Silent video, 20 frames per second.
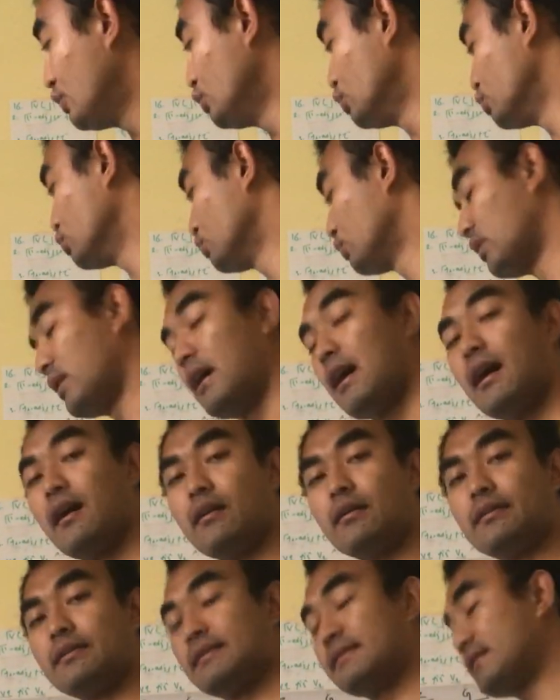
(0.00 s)
nu
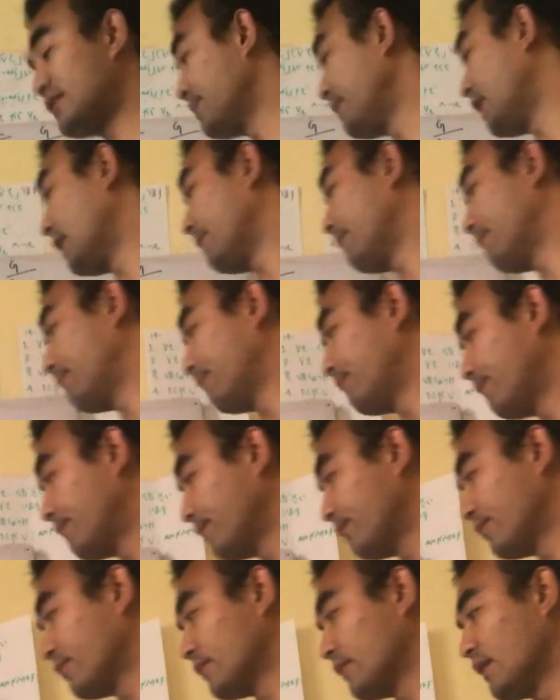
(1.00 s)
are similar.
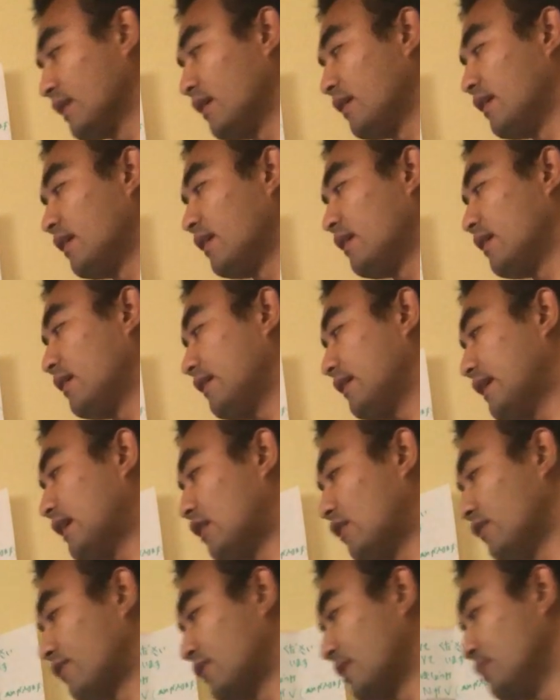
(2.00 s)

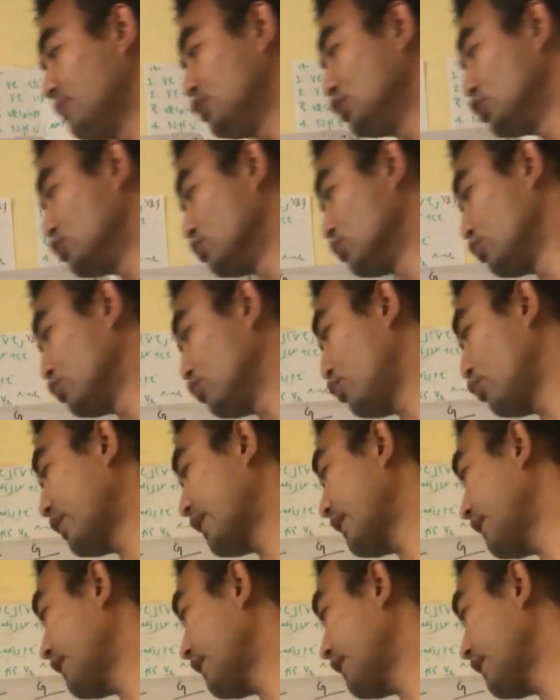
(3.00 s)
Now from nu, you